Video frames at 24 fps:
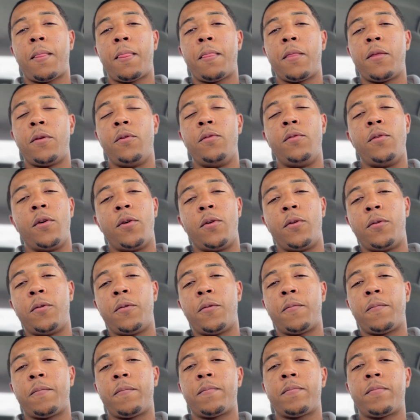You know,
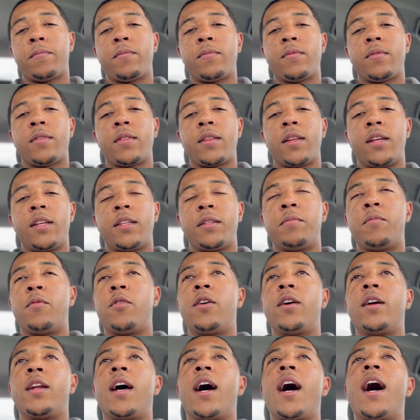it's more
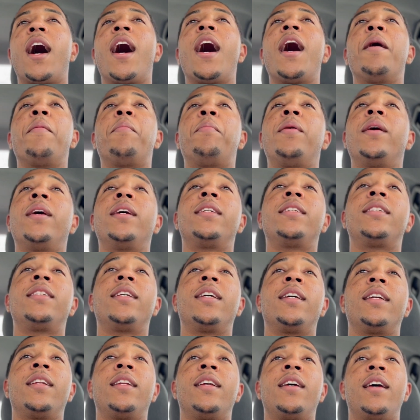of the high pitched
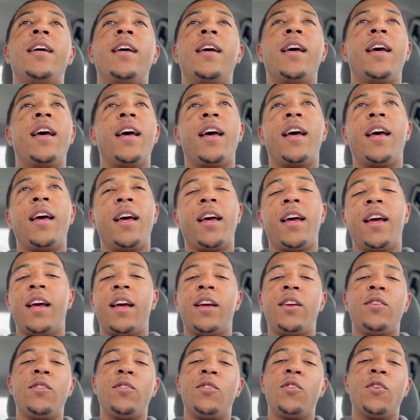and
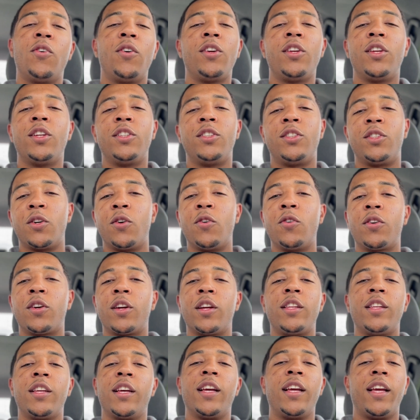you doing your joke
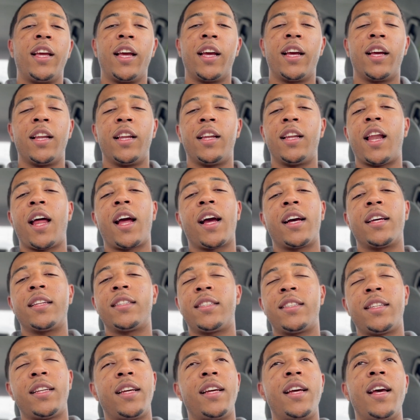and you're giggling. Like I
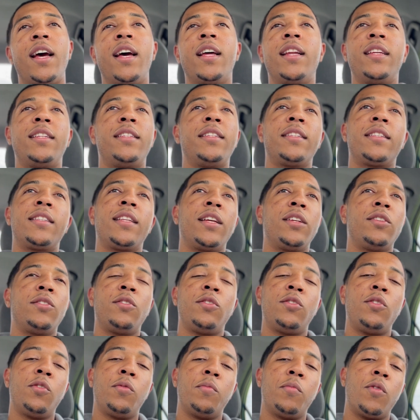said, this is things you
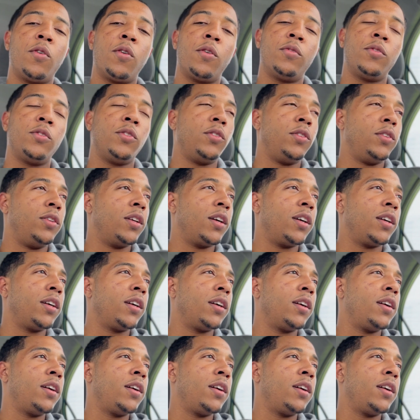do more when you're younger.